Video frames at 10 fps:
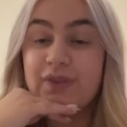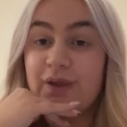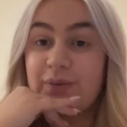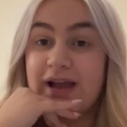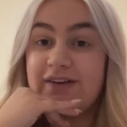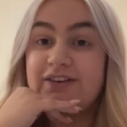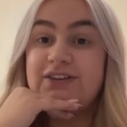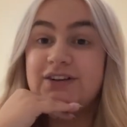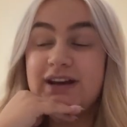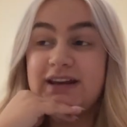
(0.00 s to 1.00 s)
We haven't
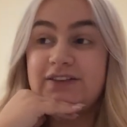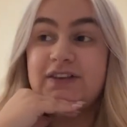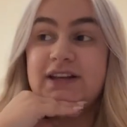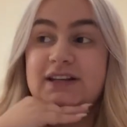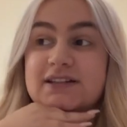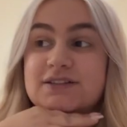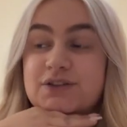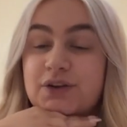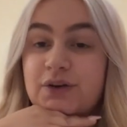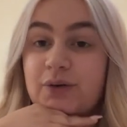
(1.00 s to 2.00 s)
done anything
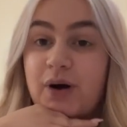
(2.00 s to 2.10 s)
to